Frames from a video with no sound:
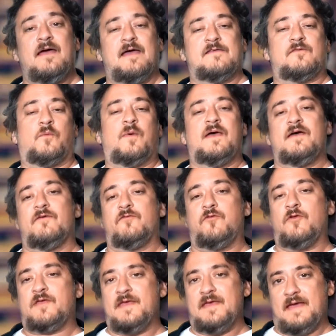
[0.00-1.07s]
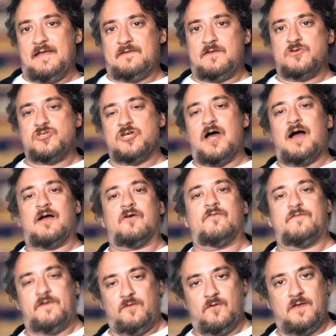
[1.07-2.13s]
It's a way of looking at the
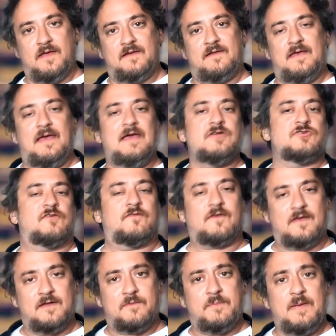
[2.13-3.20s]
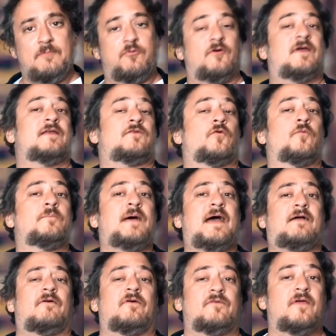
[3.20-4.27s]
geography, looking at the ages, looking at the people, looking at their own
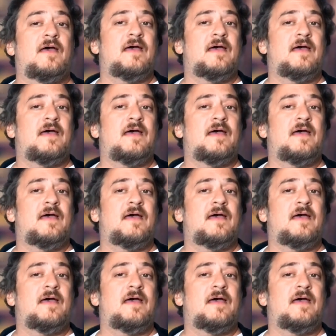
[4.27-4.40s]
background.